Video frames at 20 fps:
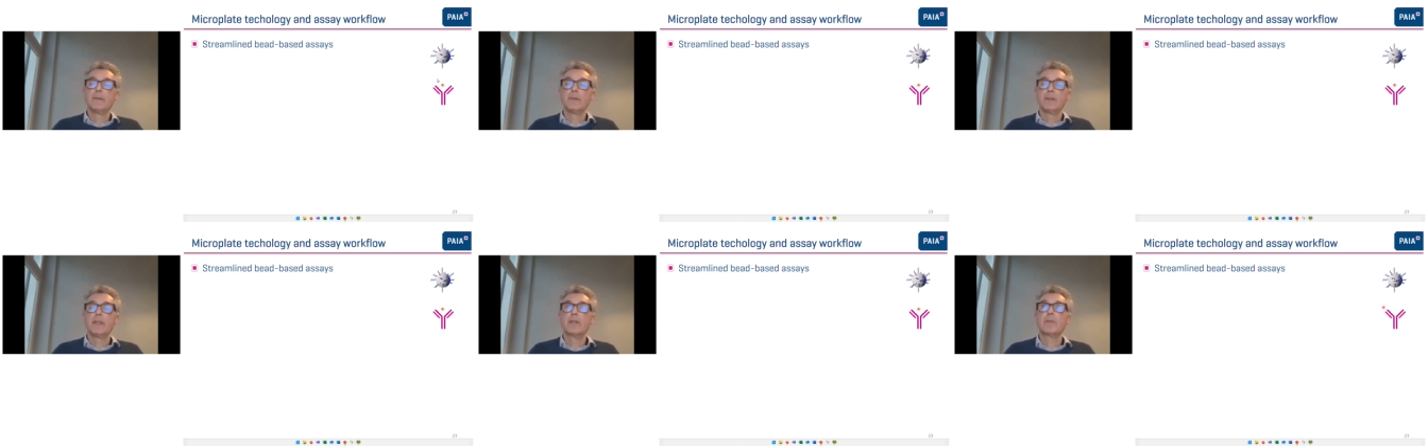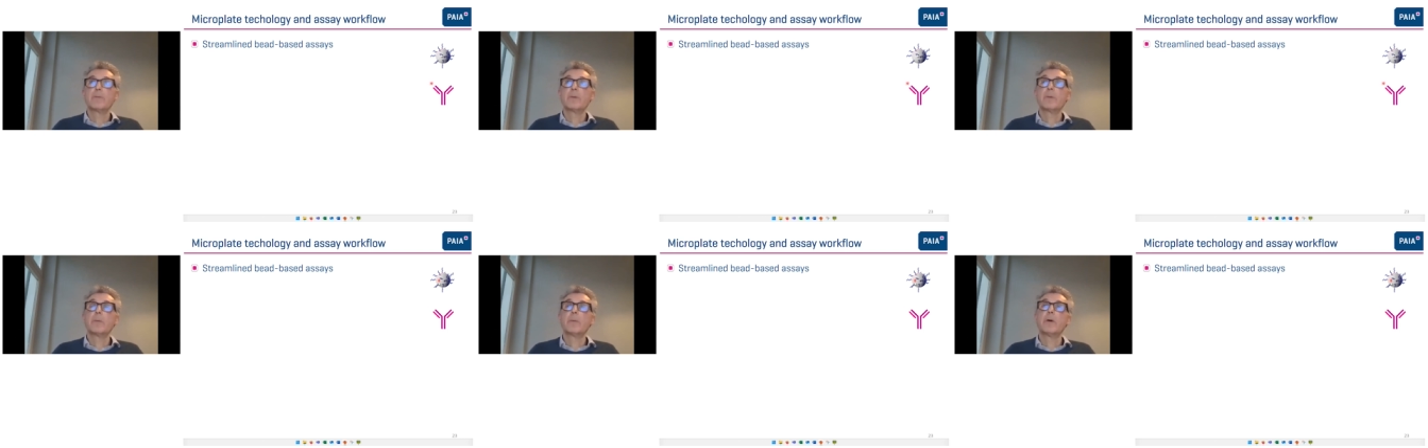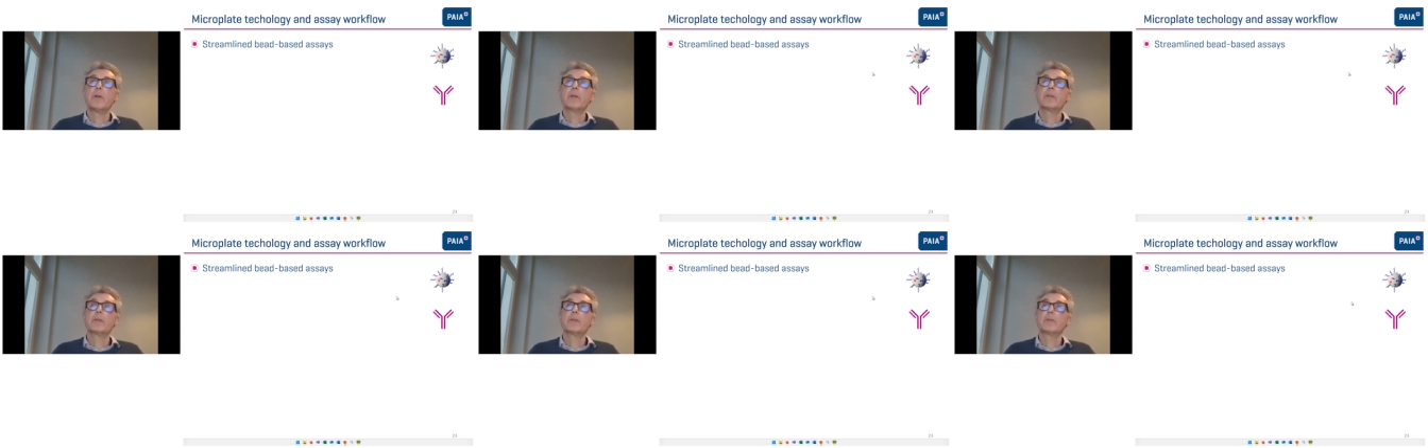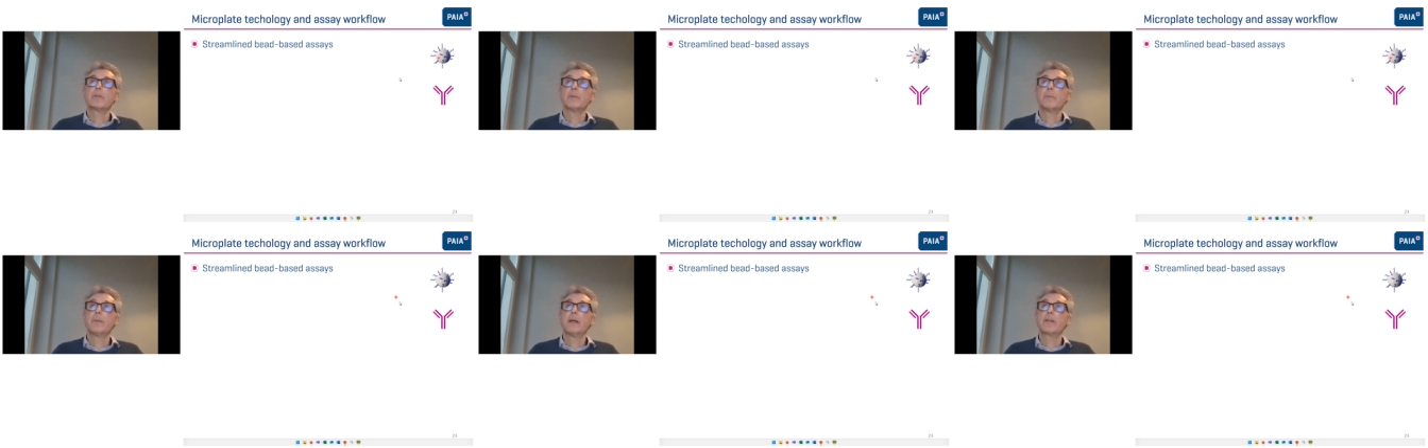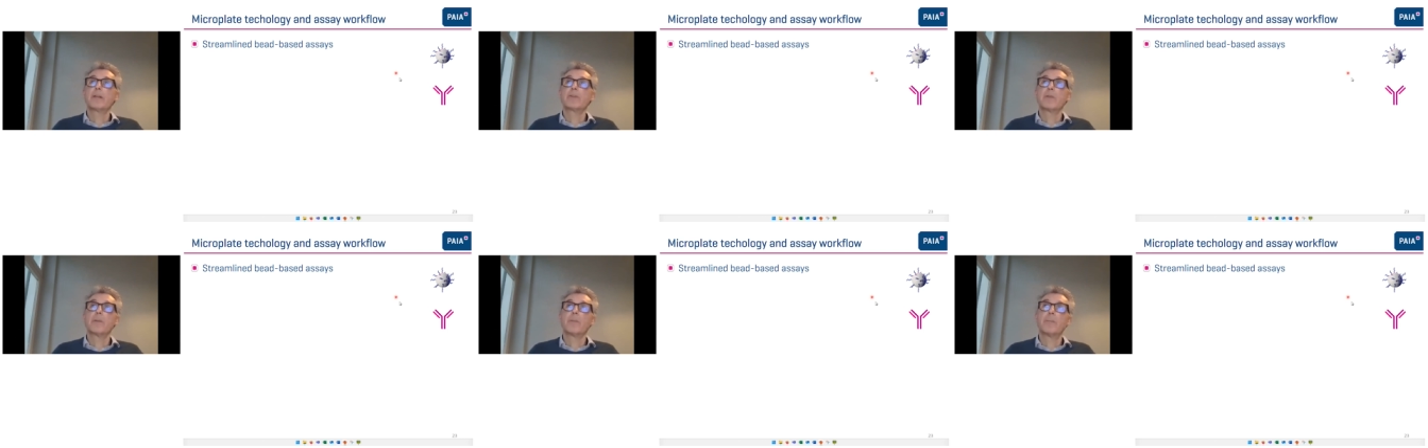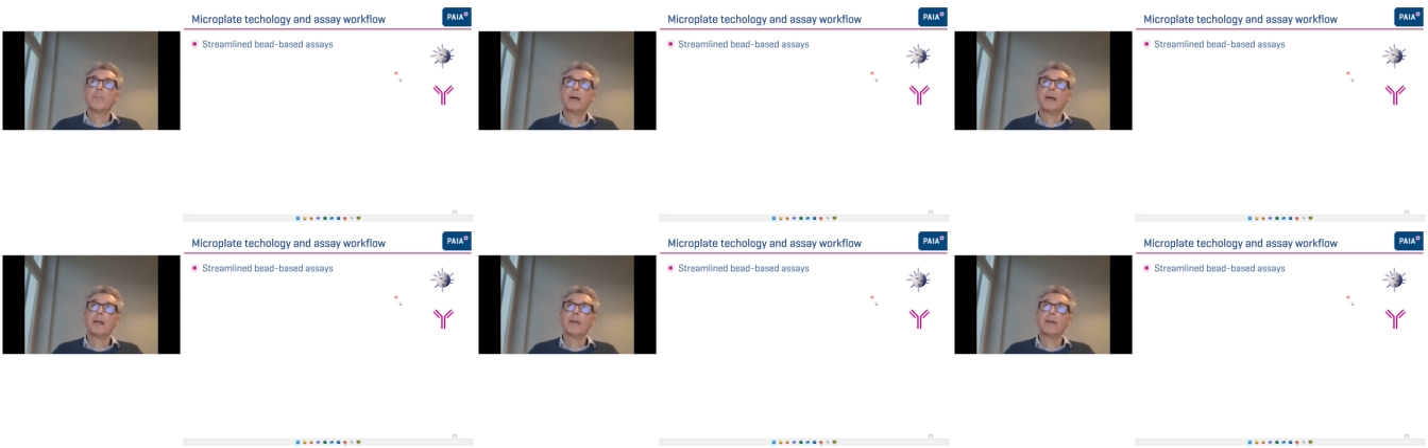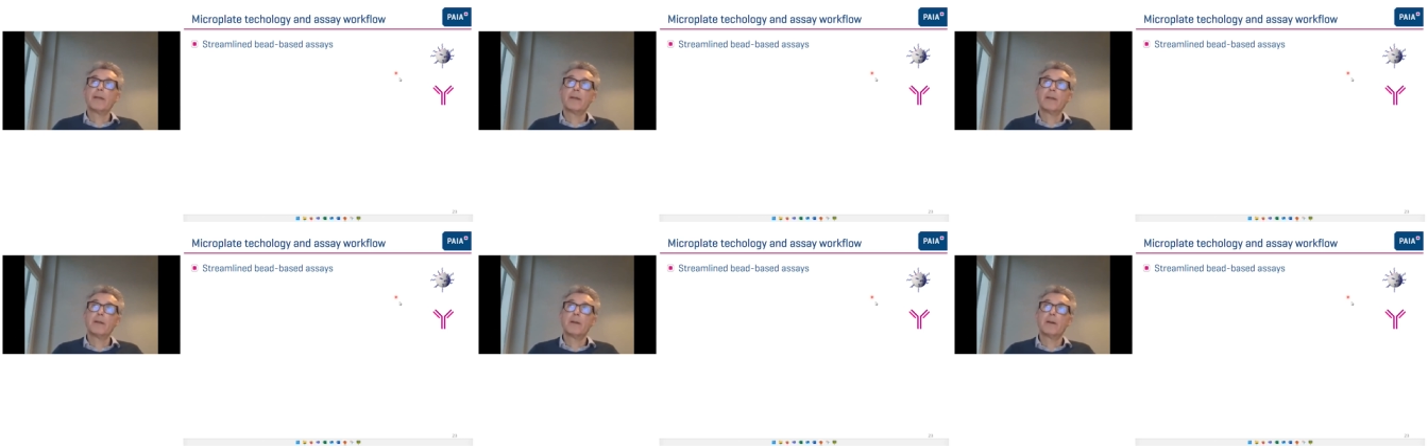is we want to measure the
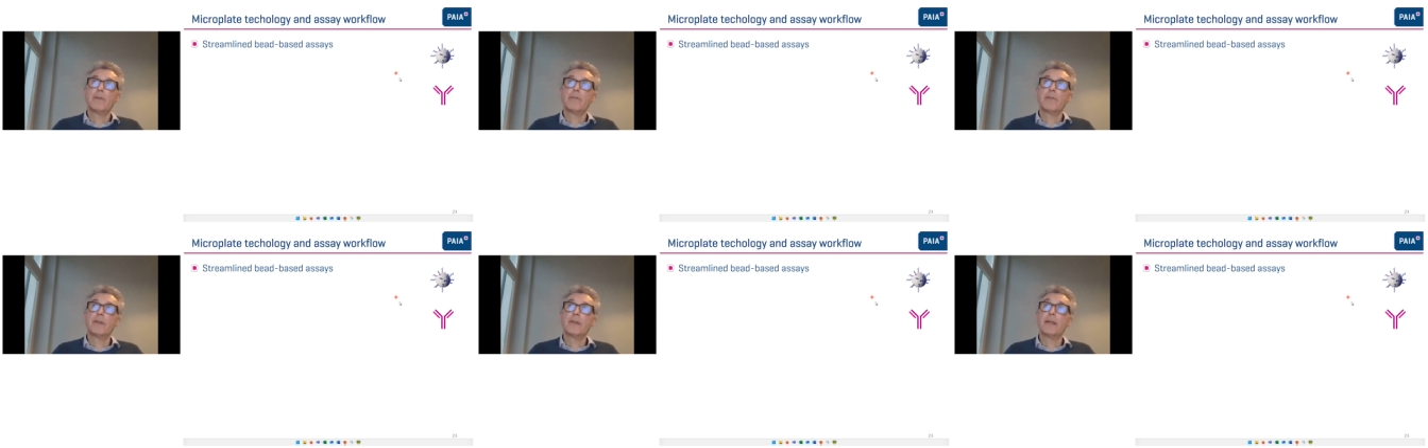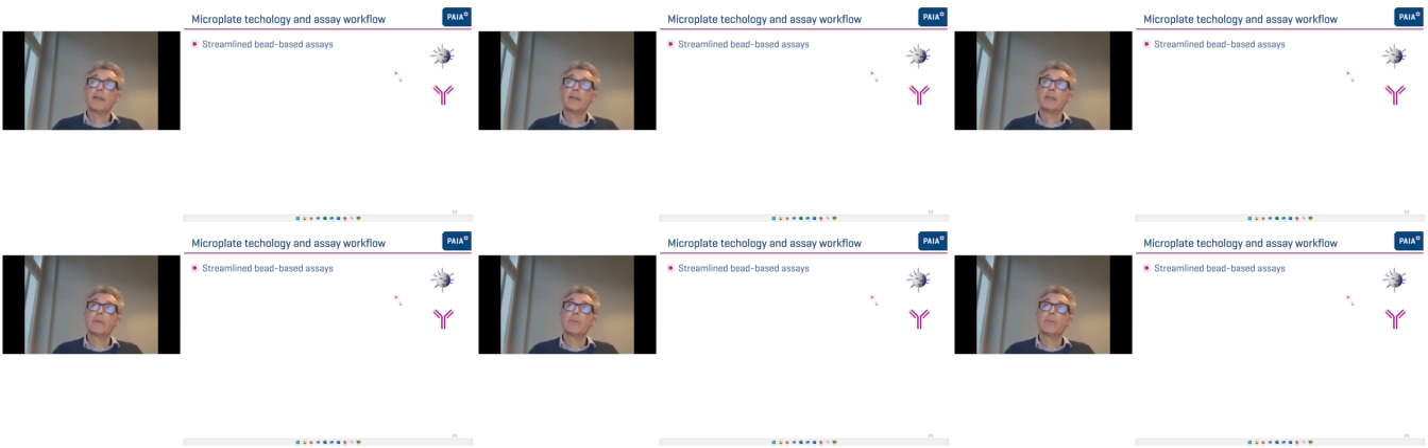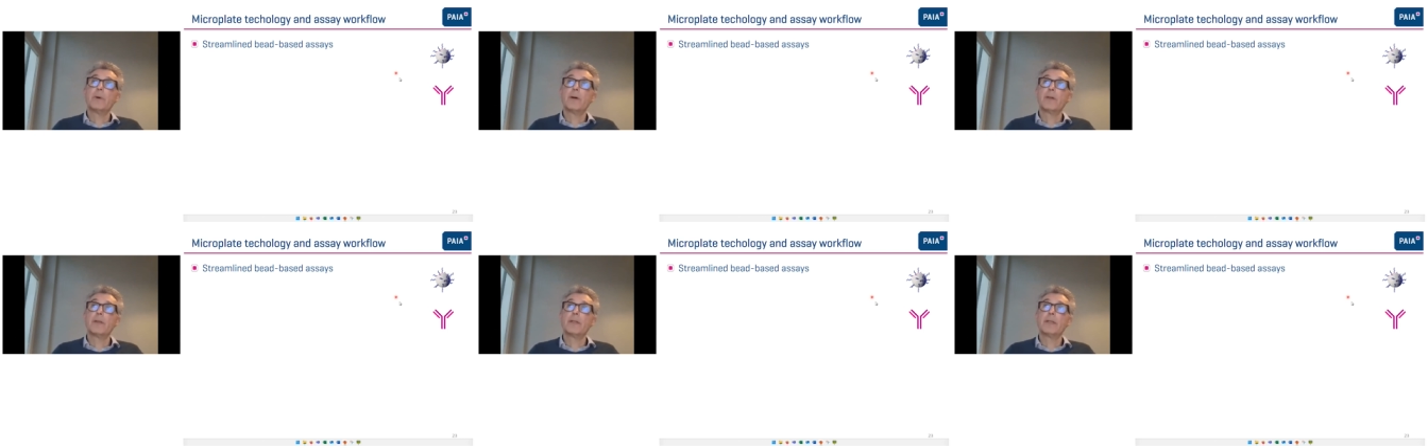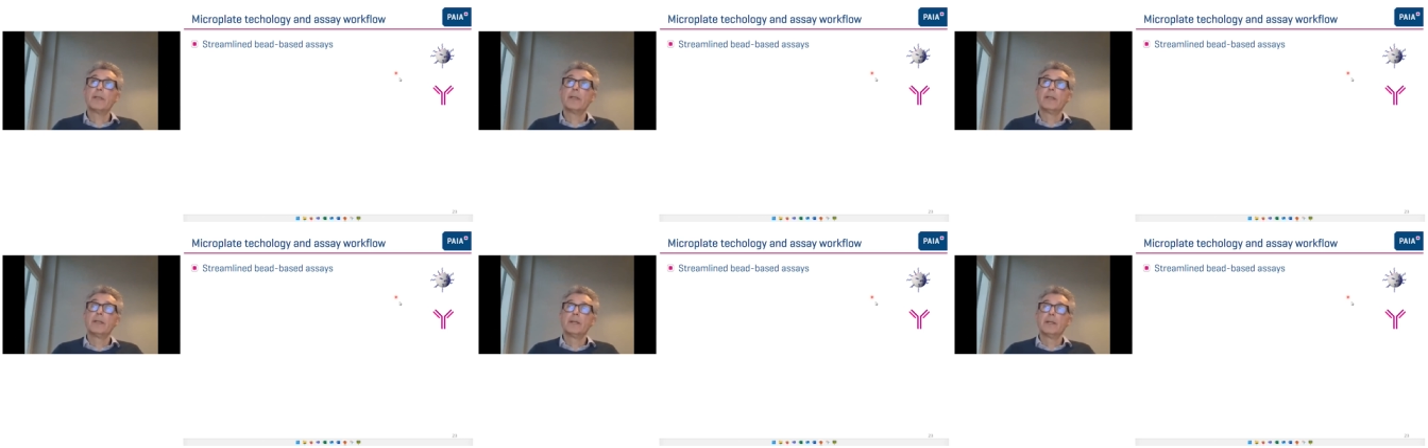binding of an antibody